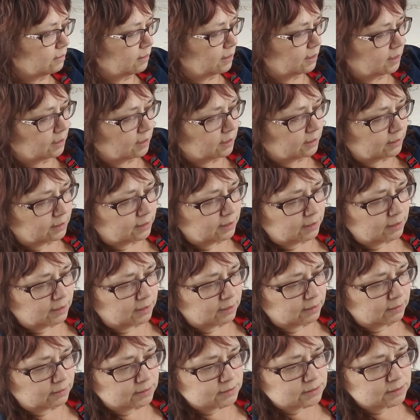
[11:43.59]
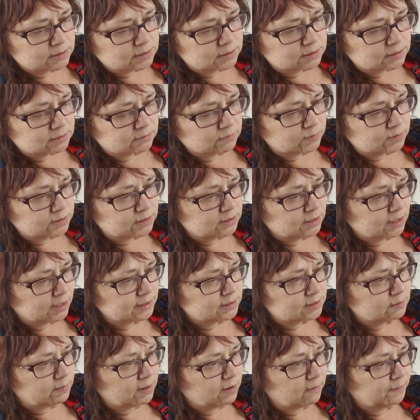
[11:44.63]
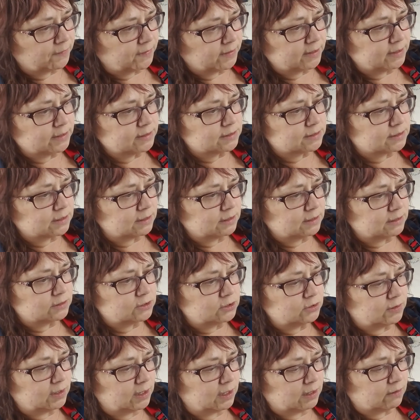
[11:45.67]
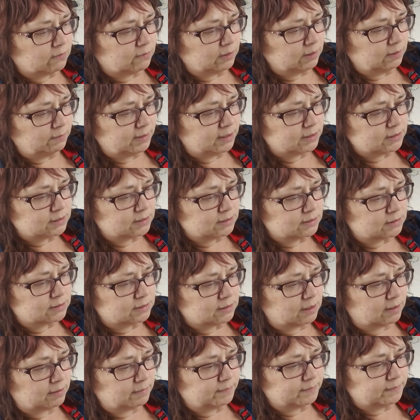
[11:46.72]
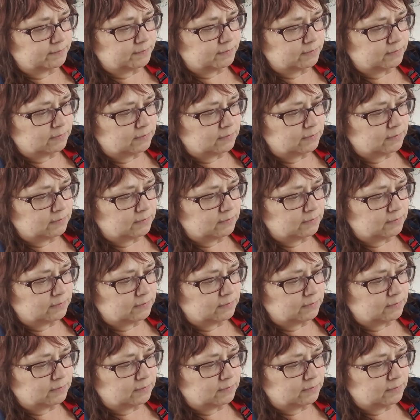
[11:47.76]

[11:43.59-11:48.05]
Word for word: And again, this is what's nice about this is you can't really mess this up.